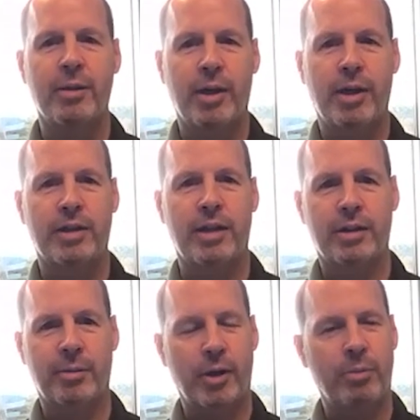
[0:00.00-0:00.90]
Mark
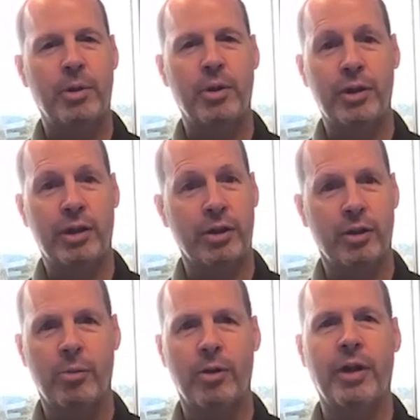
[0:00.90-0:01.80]
talked about building our
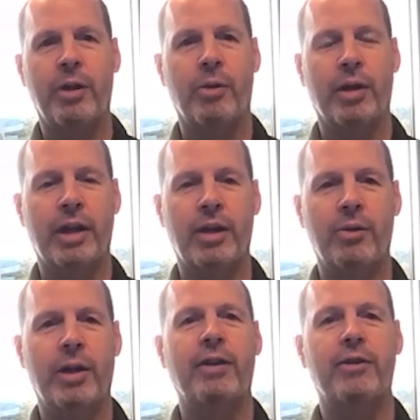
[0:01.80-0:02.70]
global network out.
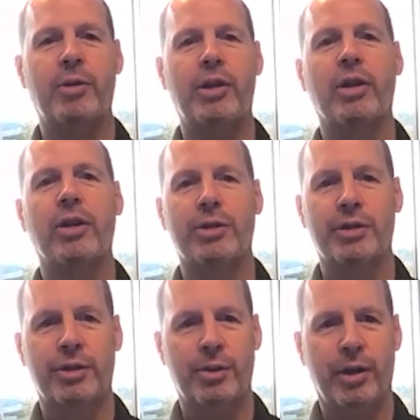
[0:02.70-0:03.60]
We have to be
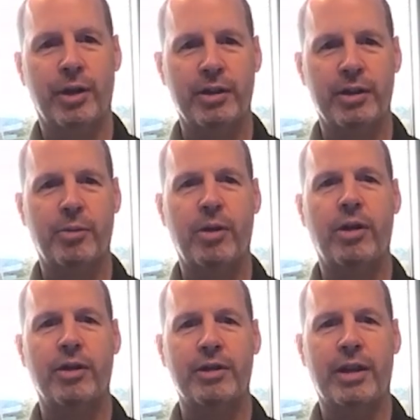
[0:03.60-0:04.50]
closer to our customer
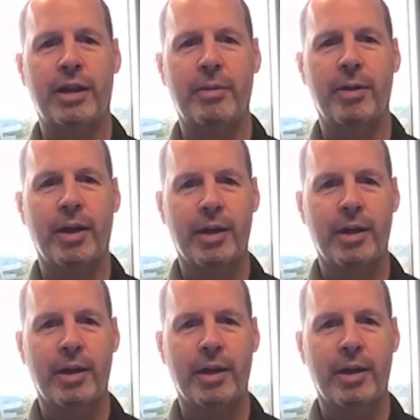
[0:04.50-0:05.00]
all the time.